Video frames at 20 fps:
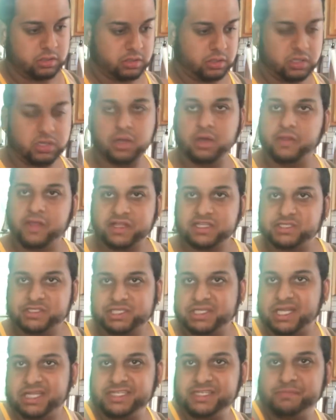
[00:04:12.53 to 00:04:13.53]
You know,
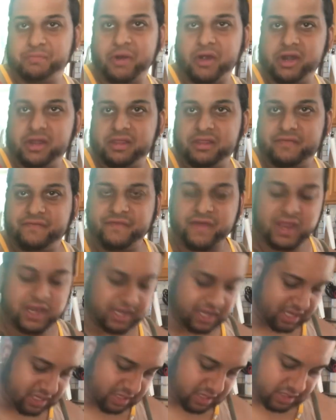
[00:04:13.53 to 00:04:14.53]
that's part of the
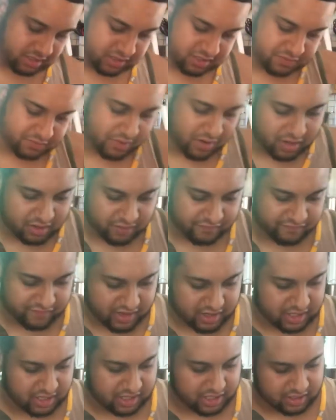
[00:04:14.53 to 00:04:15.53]
vending. It's part of
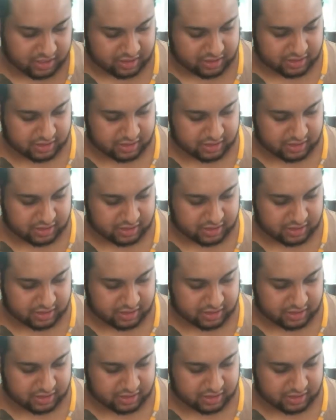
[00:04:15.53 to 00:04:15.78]
vending.